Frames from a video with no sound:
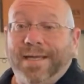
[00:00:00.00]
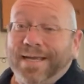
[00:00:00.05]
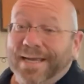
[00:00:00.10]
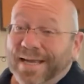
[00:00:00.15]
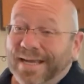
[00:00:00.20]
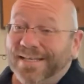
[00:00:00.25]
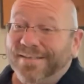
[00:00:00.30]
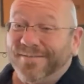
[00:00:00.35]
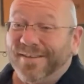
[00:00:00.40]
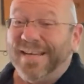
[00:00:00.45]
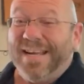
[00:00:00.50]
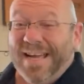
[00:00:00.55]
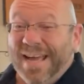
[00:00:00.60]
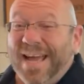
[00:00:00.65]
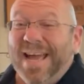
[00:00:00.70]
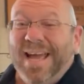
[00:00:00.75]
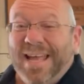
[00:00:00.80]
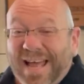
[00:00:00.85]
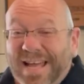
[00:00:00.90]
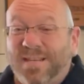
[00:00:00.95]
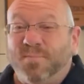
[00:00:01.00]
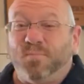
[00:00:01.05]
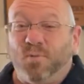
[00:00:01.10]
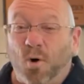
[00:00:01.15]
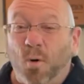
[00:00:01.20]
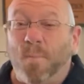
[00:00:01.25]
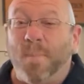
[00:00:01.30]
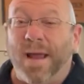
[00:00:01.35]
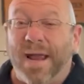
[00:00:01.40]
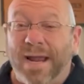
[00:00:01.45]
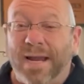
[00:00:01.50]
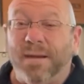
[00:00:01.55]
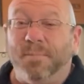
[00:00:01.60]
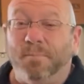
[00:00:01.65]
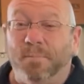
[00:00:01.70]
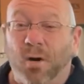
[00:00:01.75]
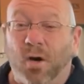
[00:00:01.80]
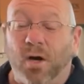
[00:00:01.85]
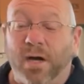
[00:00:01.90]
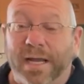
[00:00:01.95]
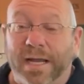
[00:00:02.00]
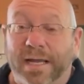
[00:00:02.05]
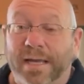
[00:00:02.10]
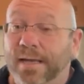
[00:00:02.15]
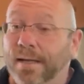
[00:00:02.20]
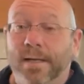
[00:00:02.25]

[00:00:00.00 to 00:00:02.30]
Guess what? That's propane burning.